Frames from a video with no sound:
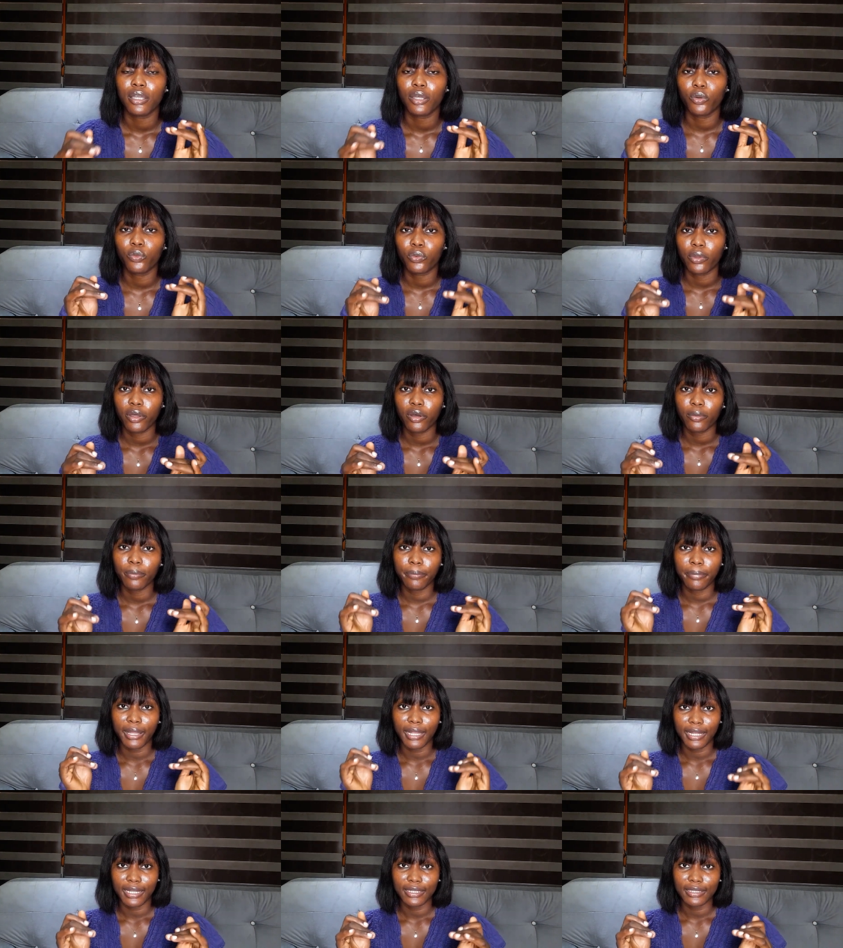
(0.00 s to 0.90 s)
a
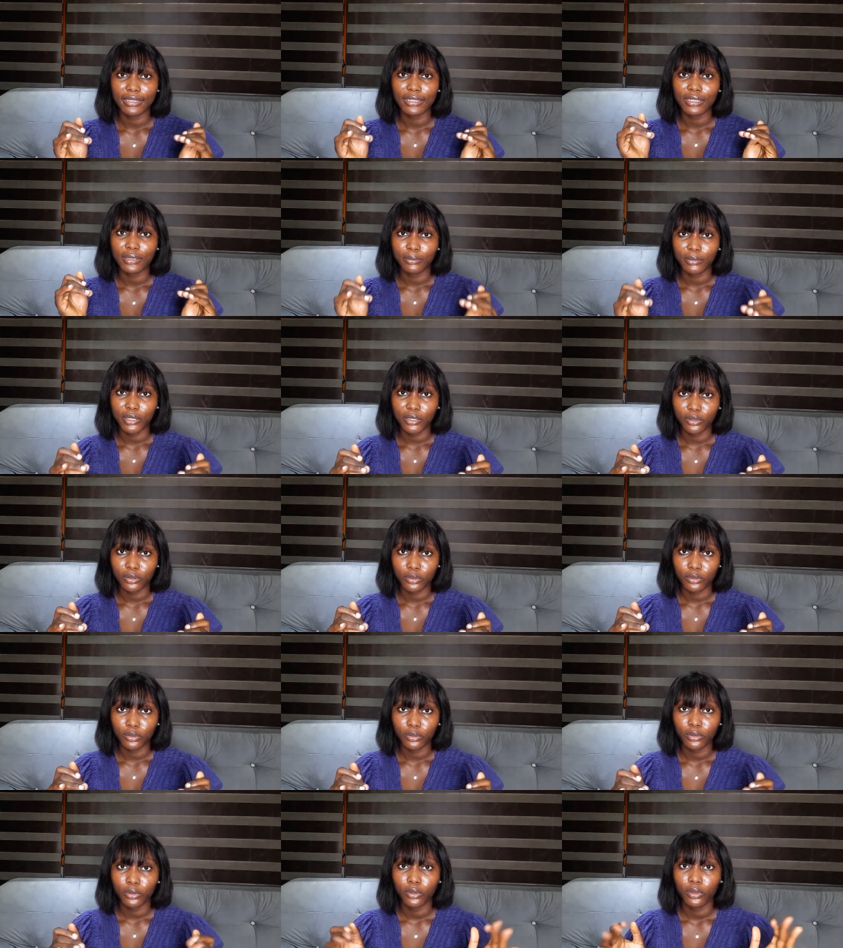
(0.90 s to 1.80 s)
well-balanced
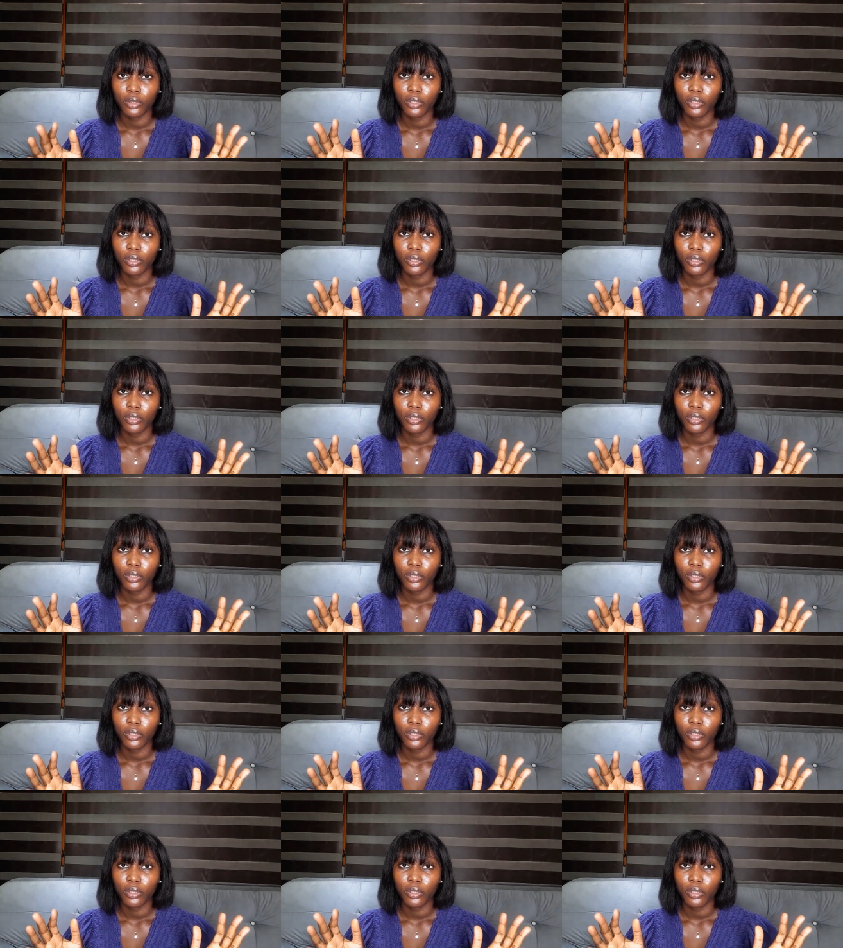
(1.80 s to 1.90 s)
meal.